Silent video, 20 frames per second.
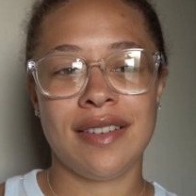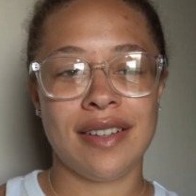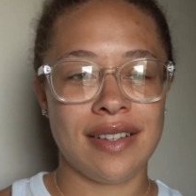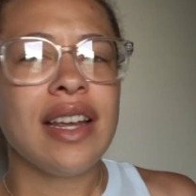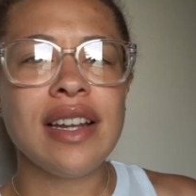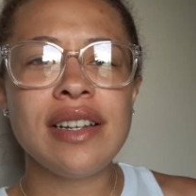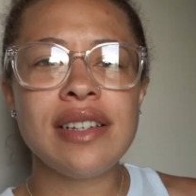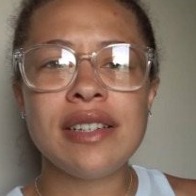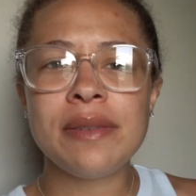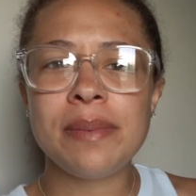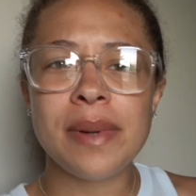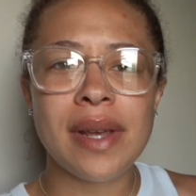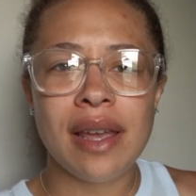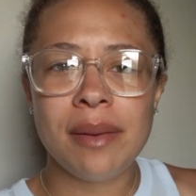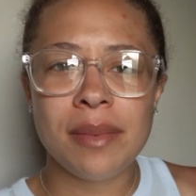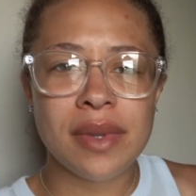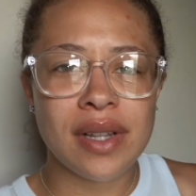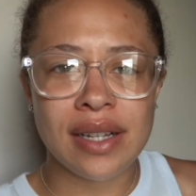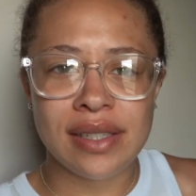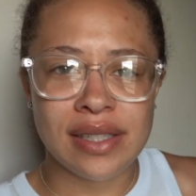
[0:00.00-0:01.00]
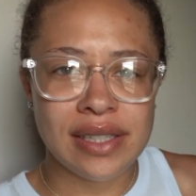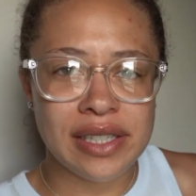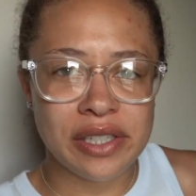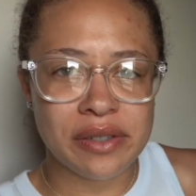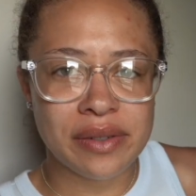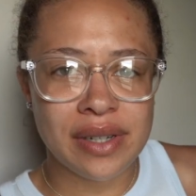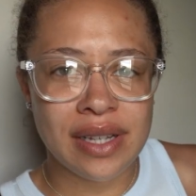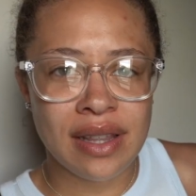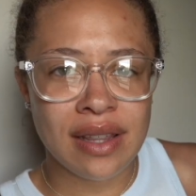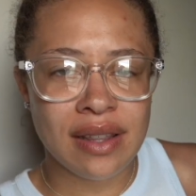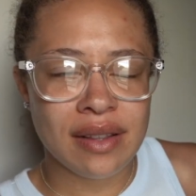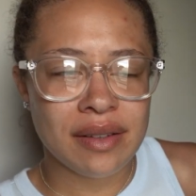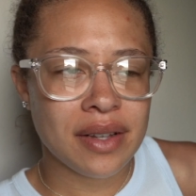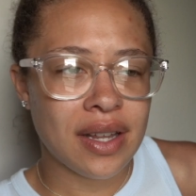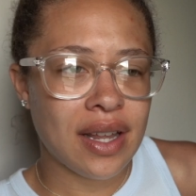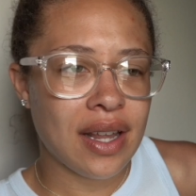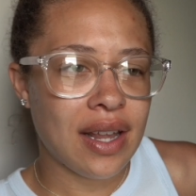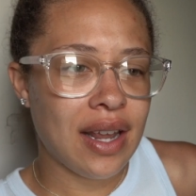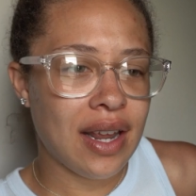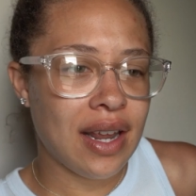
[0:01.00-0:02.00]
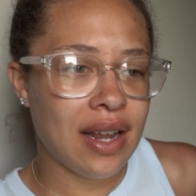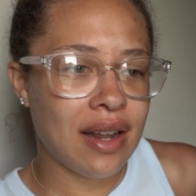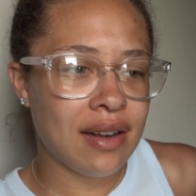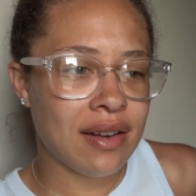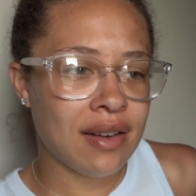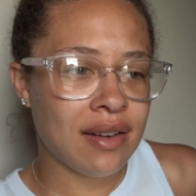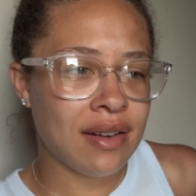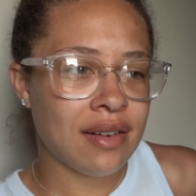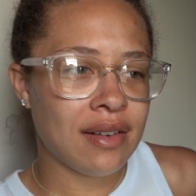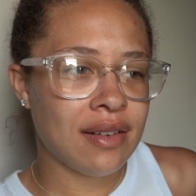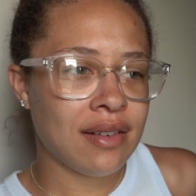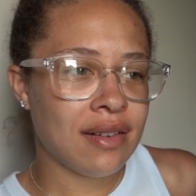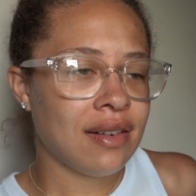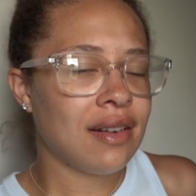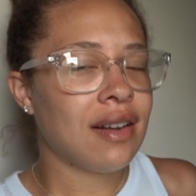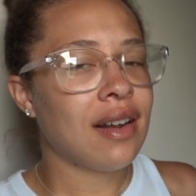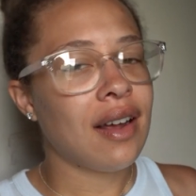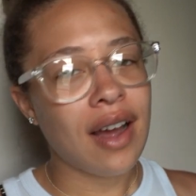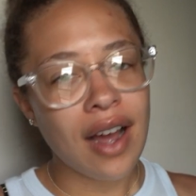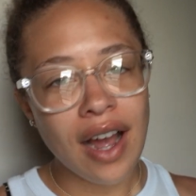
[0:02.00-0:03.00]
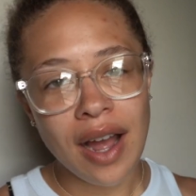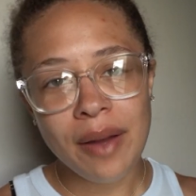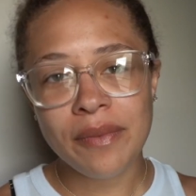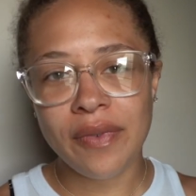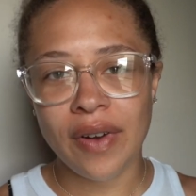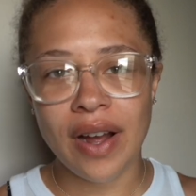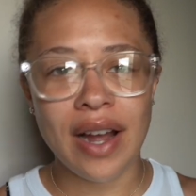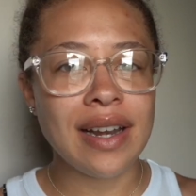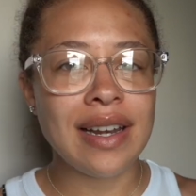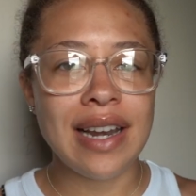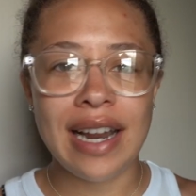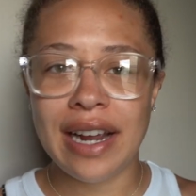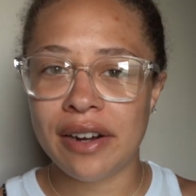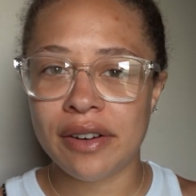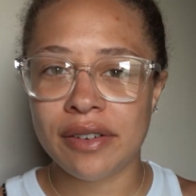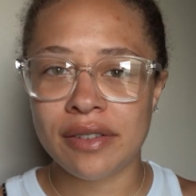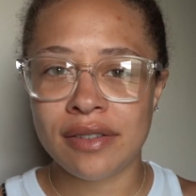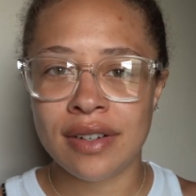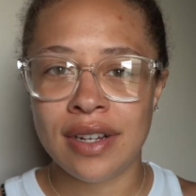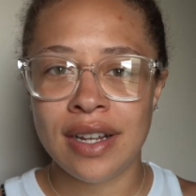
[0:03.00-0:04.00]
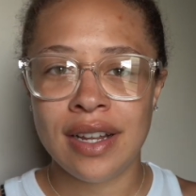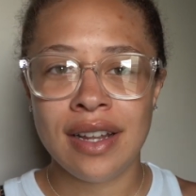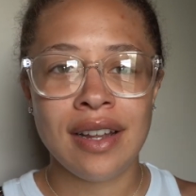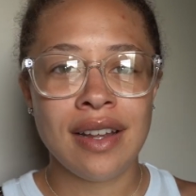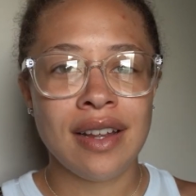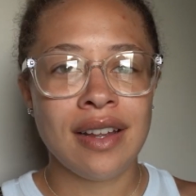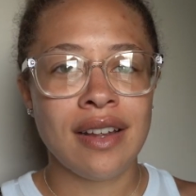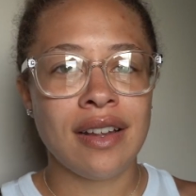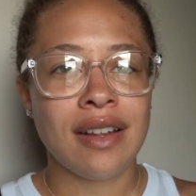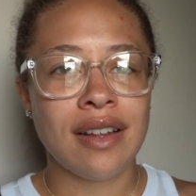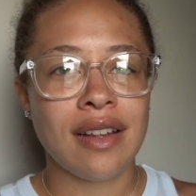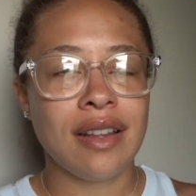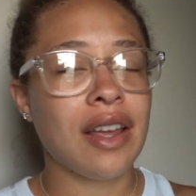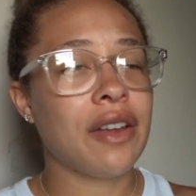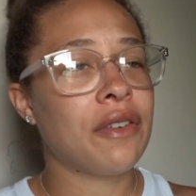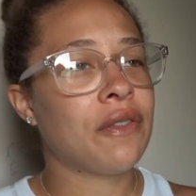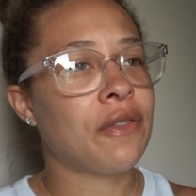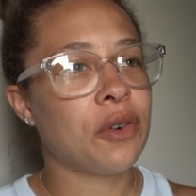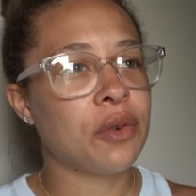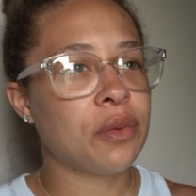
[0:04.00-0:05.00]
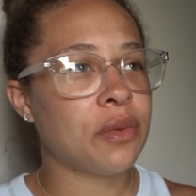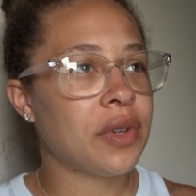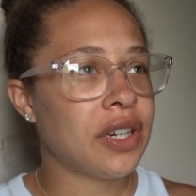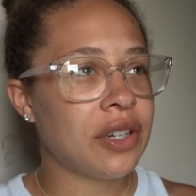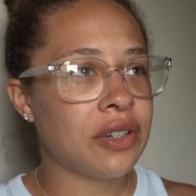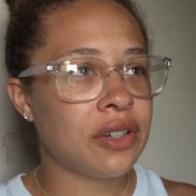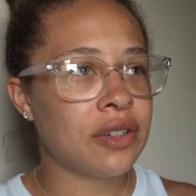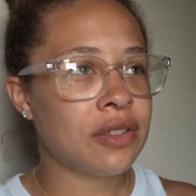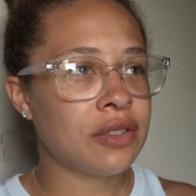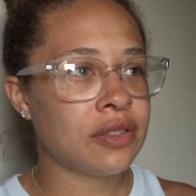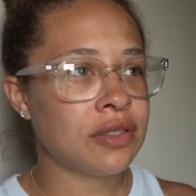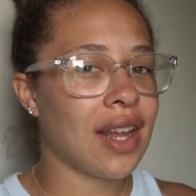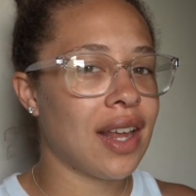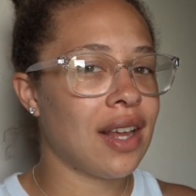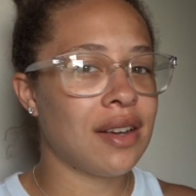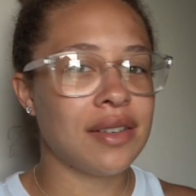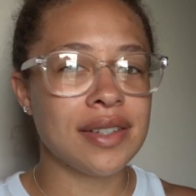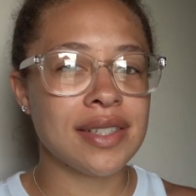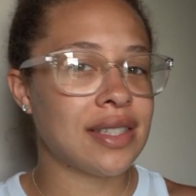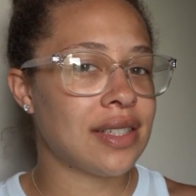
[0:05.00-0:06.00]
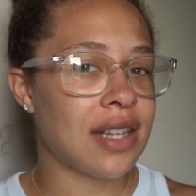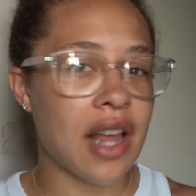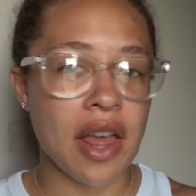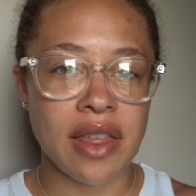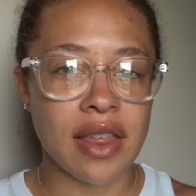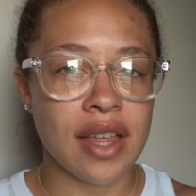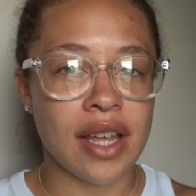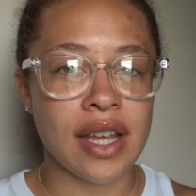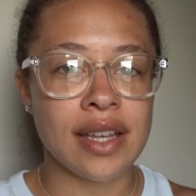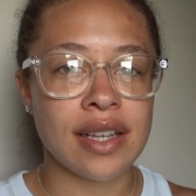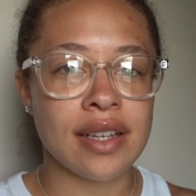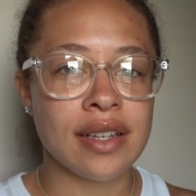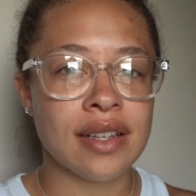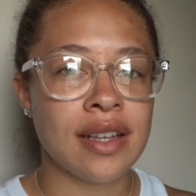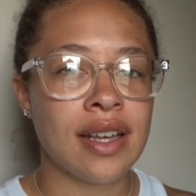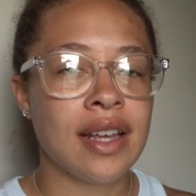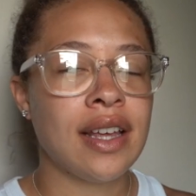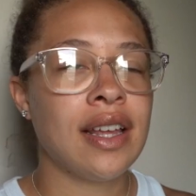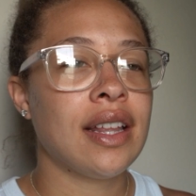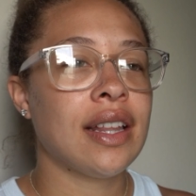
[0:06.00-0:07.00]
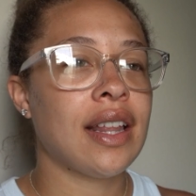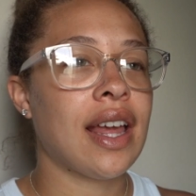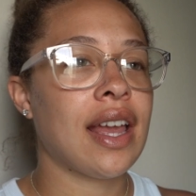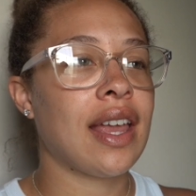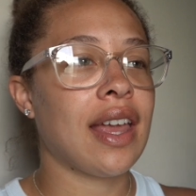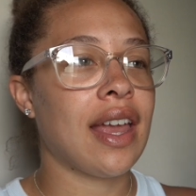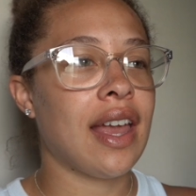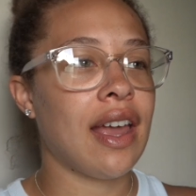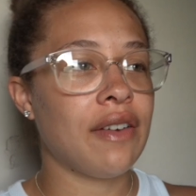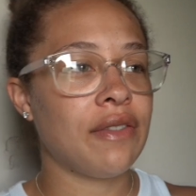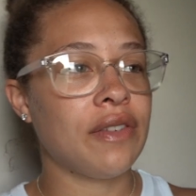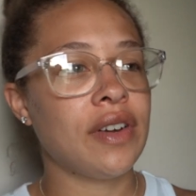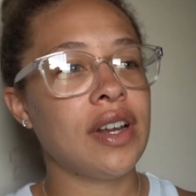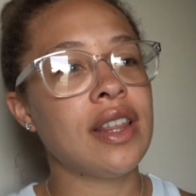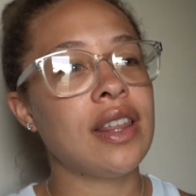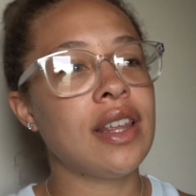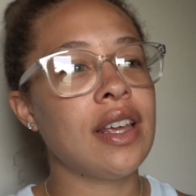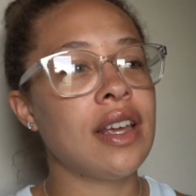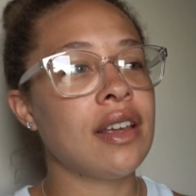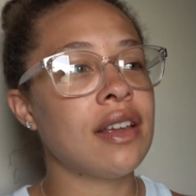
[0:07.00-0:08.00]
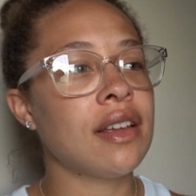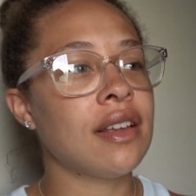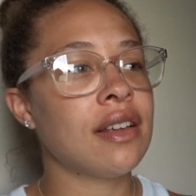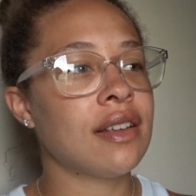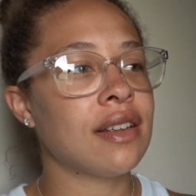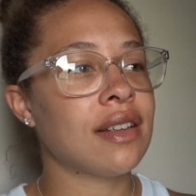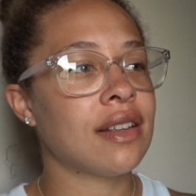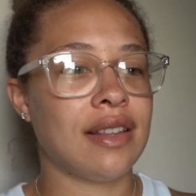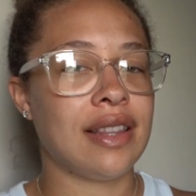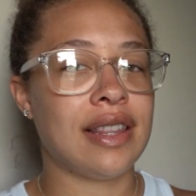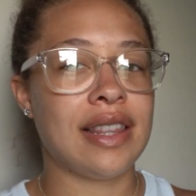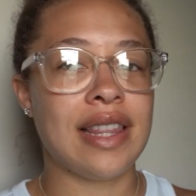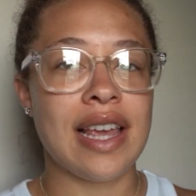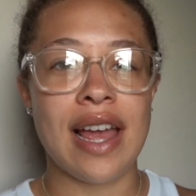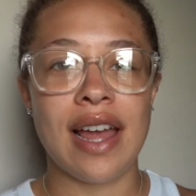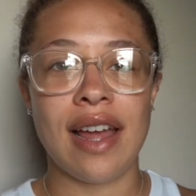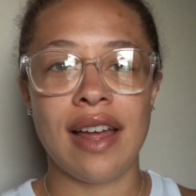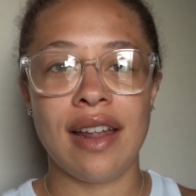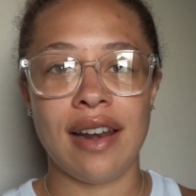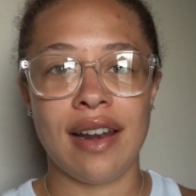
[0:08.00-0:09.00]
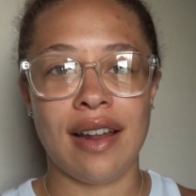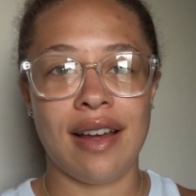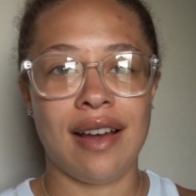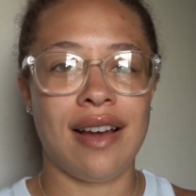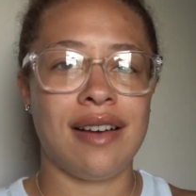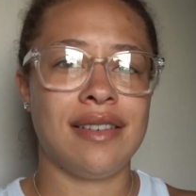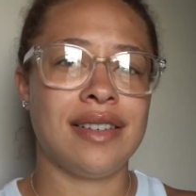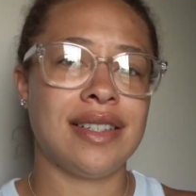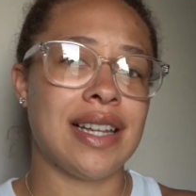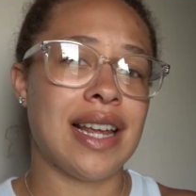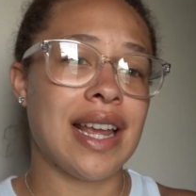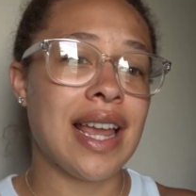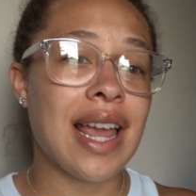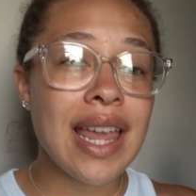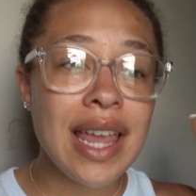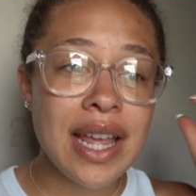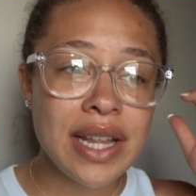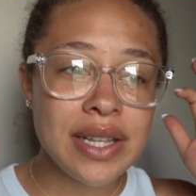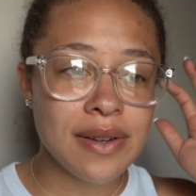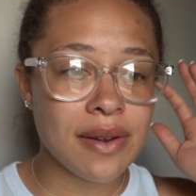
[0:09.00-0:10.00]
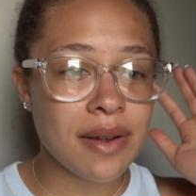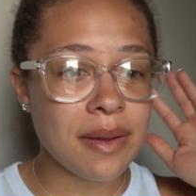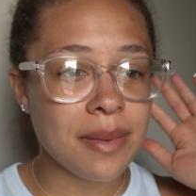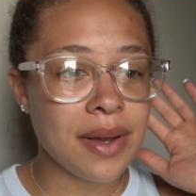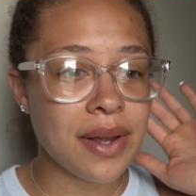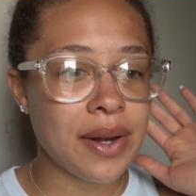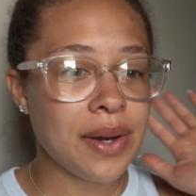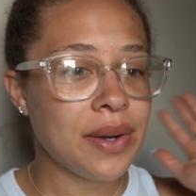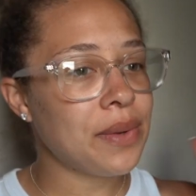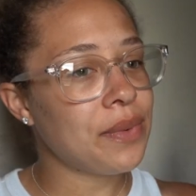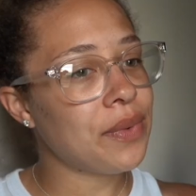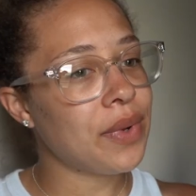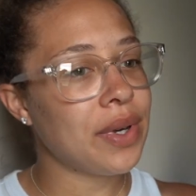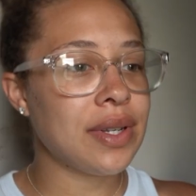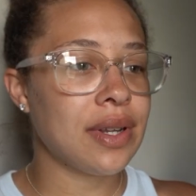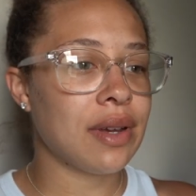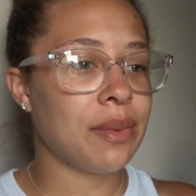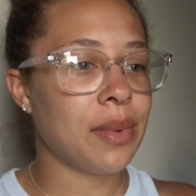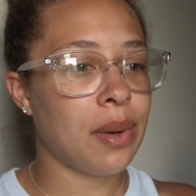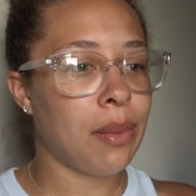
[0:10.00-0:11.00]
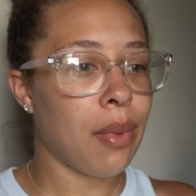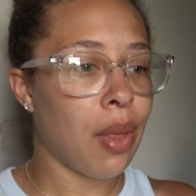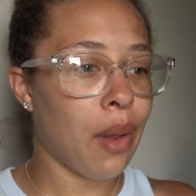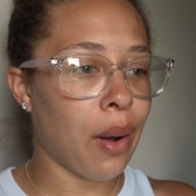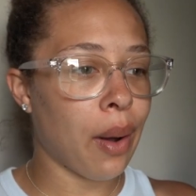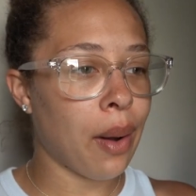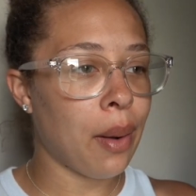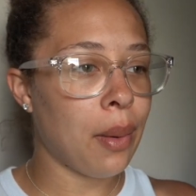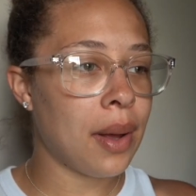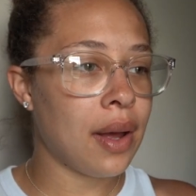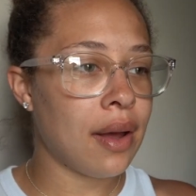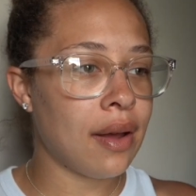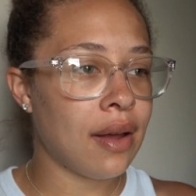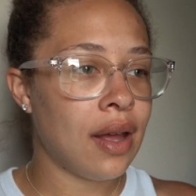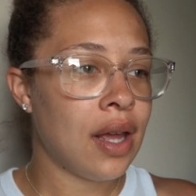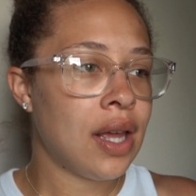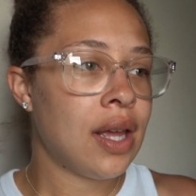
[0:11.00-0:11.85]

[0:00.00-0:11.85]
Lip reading: It just became a lot to deal with, and I'm fine now. Like, for real, it was nothing. Like, everything that I was like, I can't talk about it, I don't want to talk about it, blah, blah, blah.